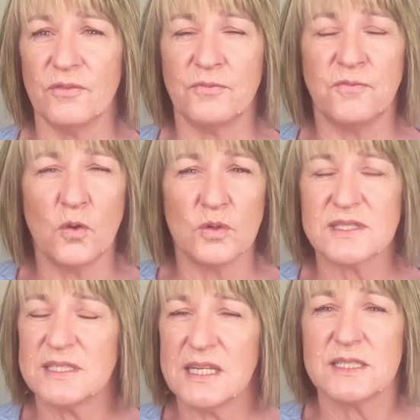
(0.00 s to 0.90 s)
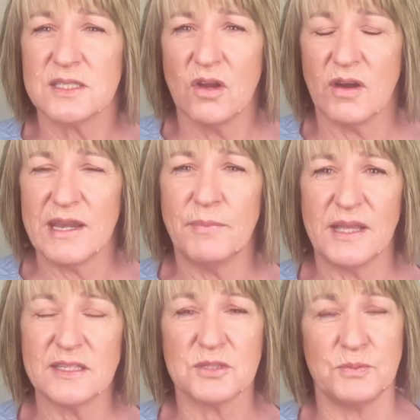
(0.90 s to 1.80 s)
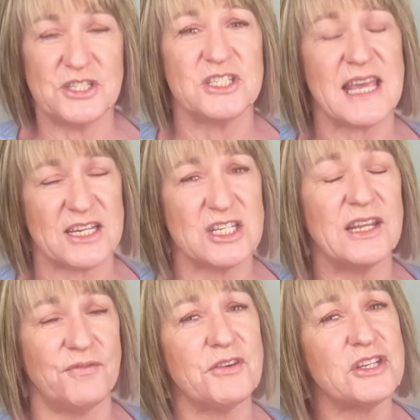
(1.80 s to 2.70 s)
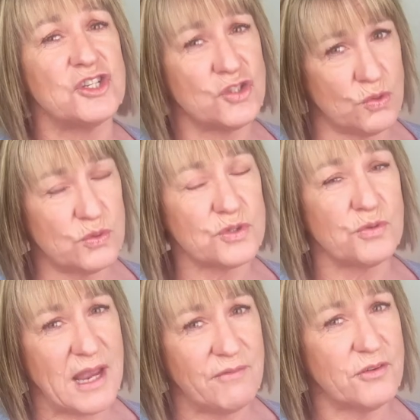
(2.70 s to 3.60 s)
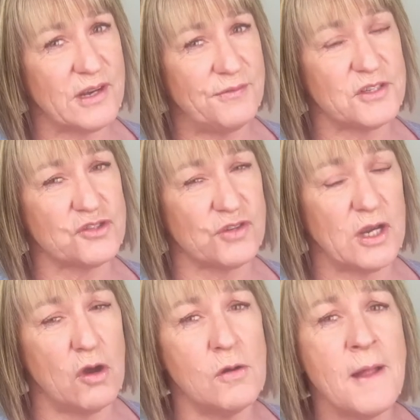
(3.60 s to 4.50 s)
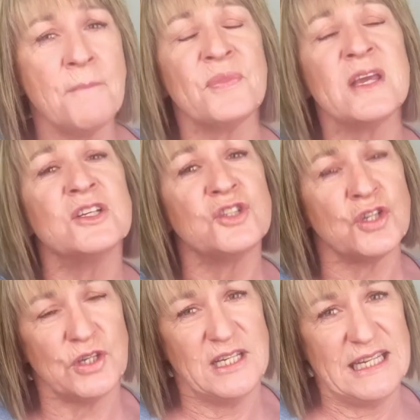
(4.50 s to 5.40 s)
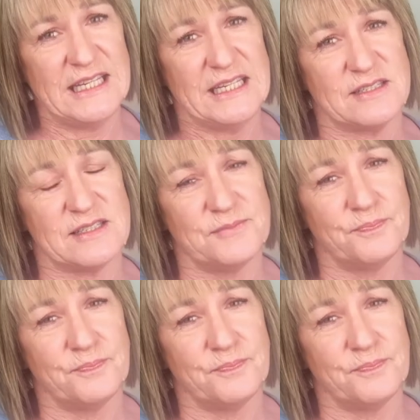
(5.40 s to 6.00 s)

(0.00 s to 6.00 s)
4, 6, 9 months, which is actually a very short recovery for Stringhalt, to years.